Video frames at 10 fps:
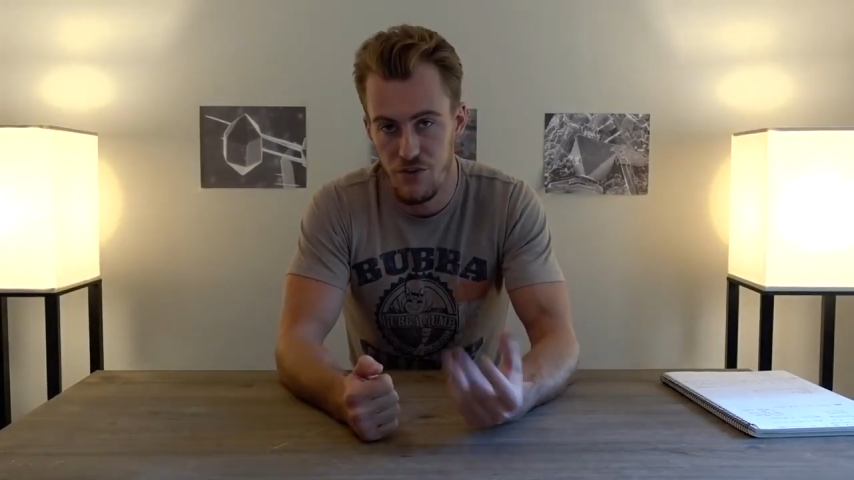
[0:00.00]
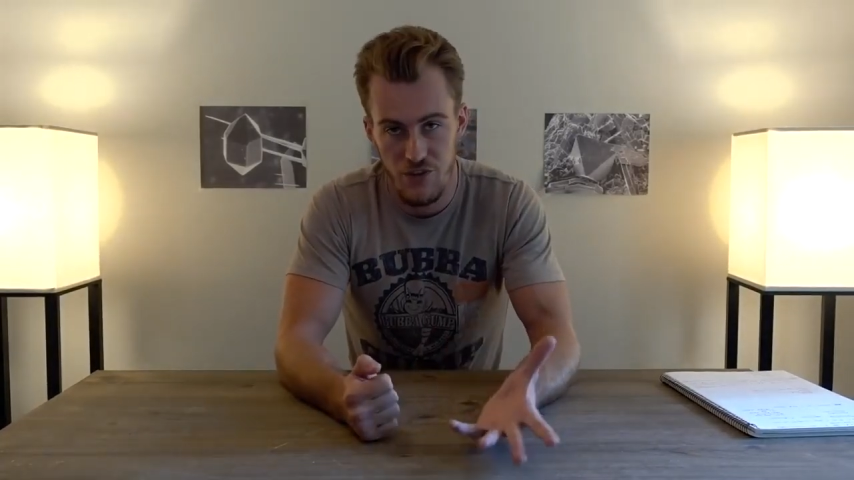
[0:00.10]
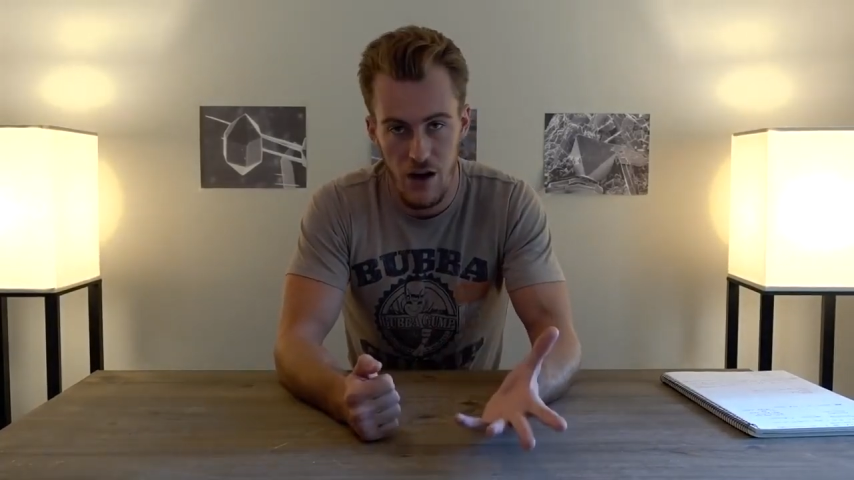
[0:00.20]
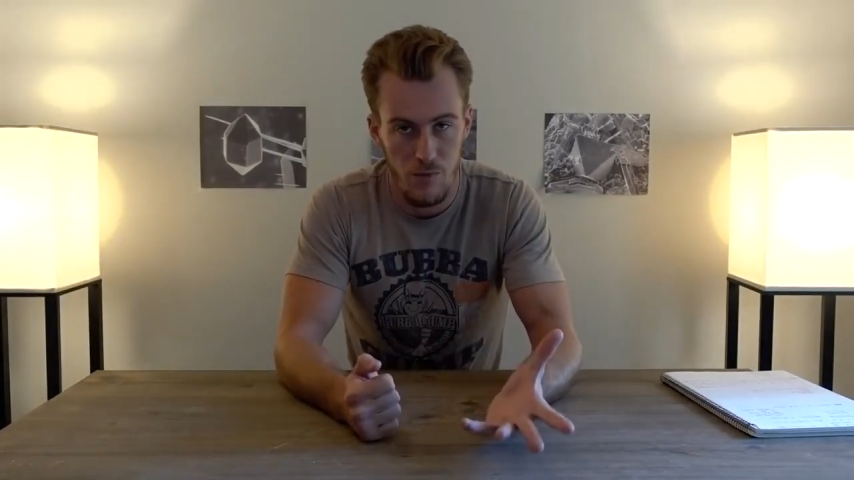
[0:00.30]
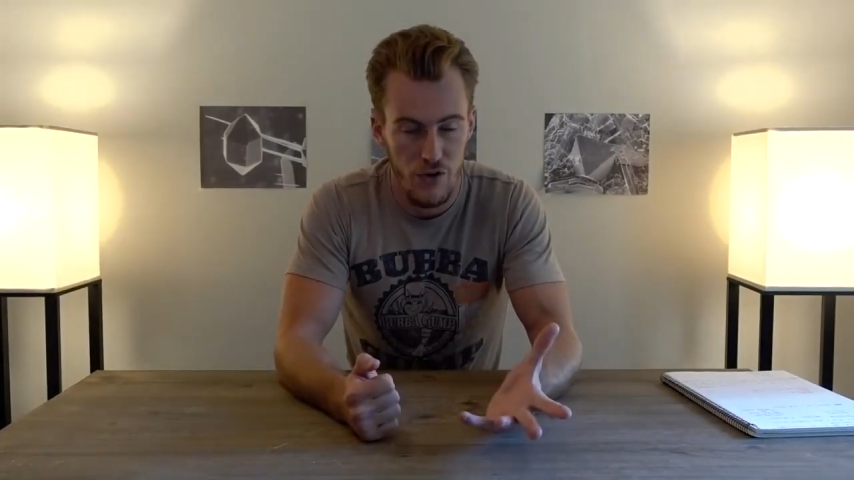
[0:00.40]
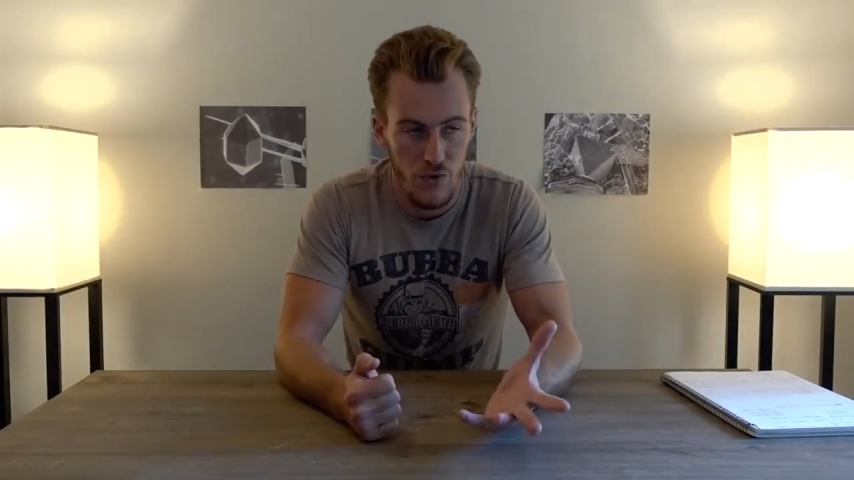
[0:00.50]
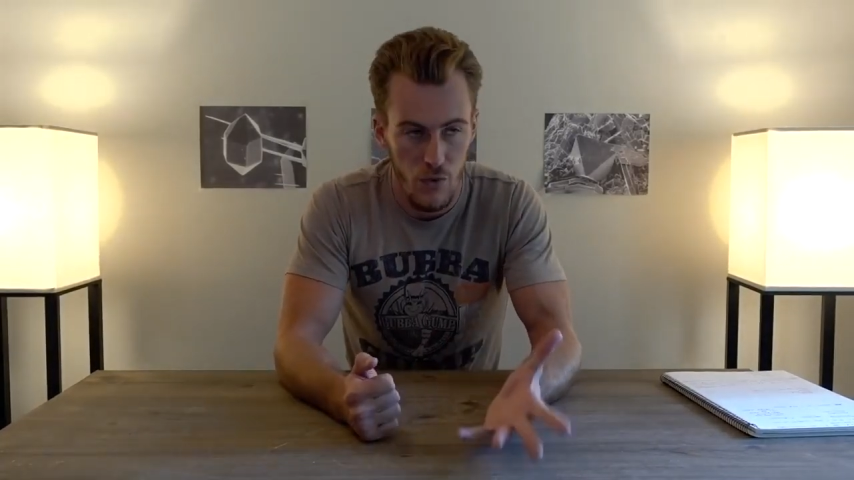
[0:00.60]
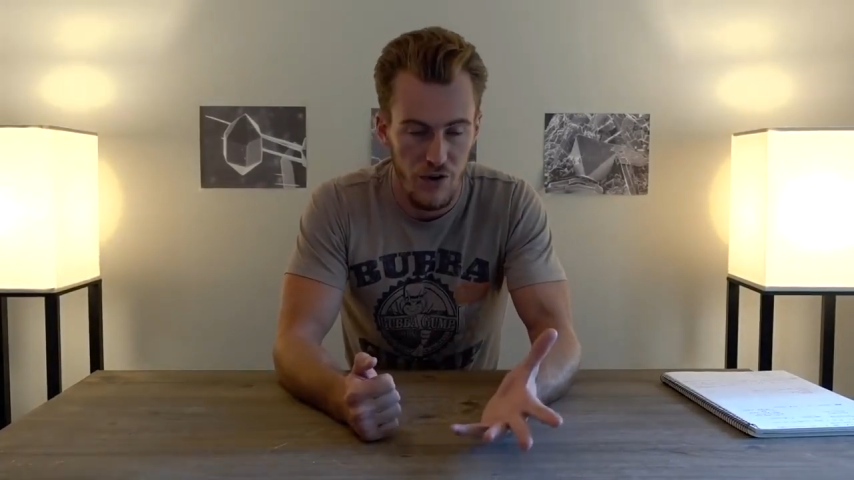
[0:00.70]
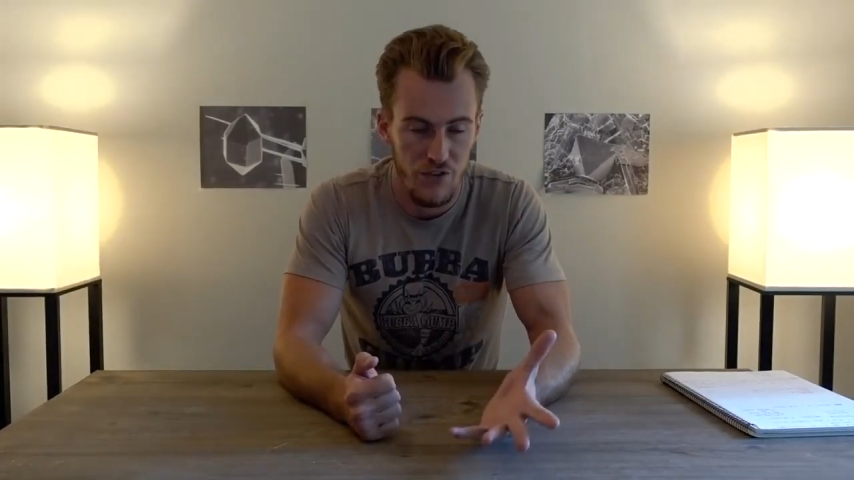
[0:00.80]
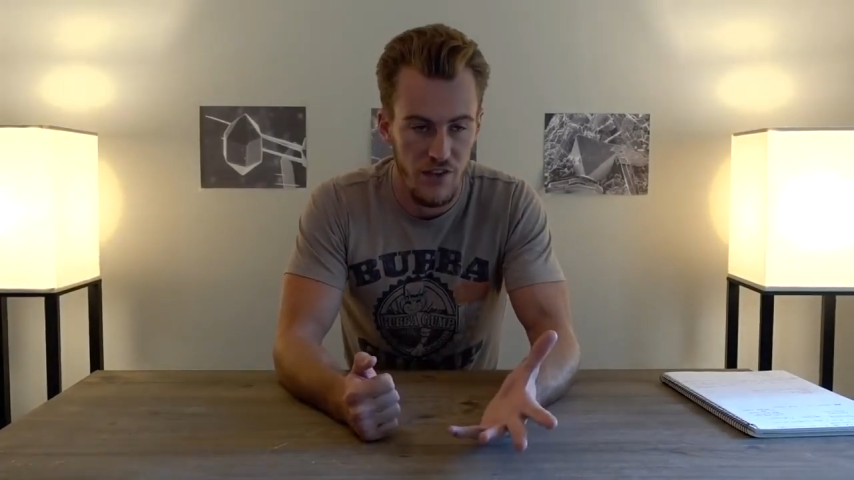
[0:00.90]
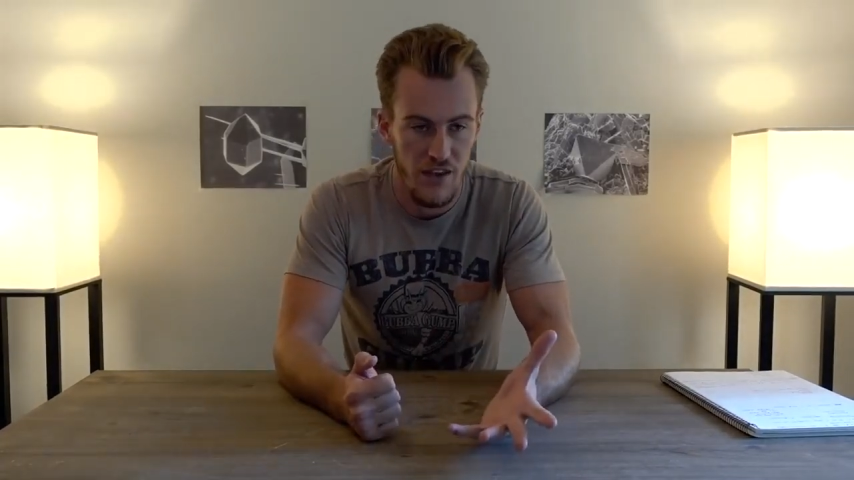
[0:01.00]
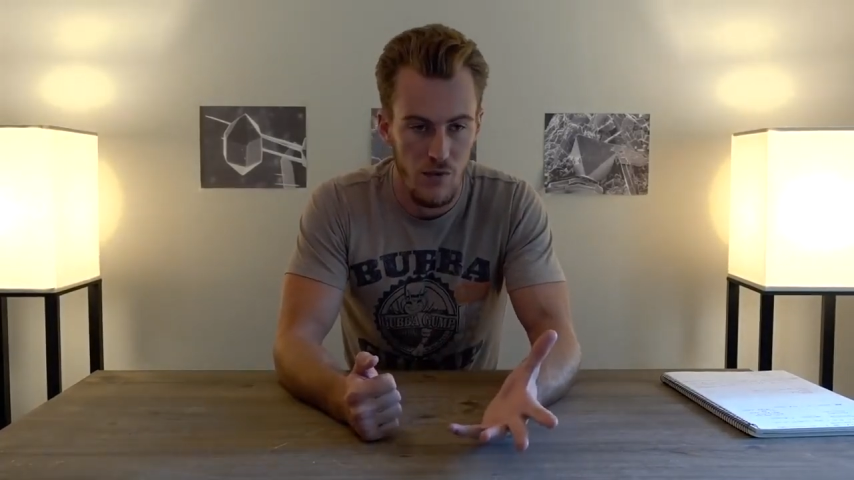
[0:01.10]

the stock market works